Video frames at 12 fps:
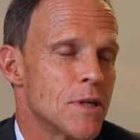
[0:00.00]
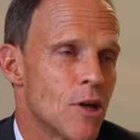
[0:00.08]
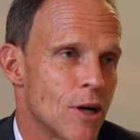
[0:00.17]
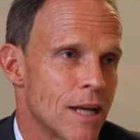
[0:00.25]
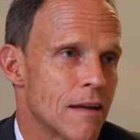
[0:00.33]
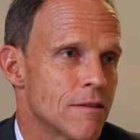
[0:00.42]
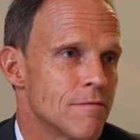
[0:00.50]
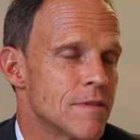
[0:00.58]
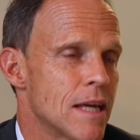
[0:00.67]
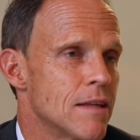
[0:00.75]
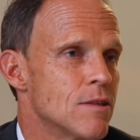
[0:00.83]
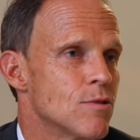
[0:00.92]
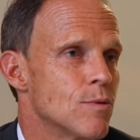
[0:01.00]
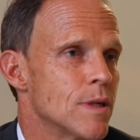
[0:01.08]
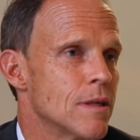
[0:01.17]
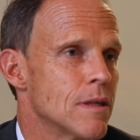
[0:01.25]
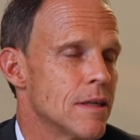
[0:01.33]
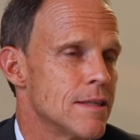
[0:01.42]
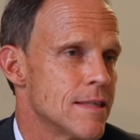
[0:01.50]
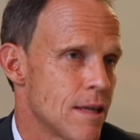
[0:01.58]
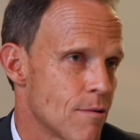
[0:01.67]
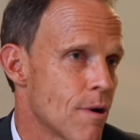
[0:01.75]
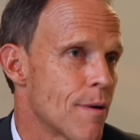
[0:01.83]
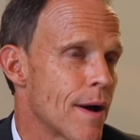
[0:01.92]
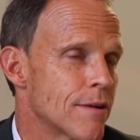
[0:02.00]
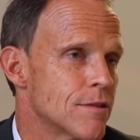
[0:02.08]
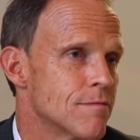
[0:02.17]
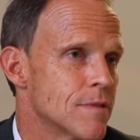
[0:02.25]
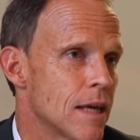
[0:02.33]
a 9 out of 10 to a 0 out of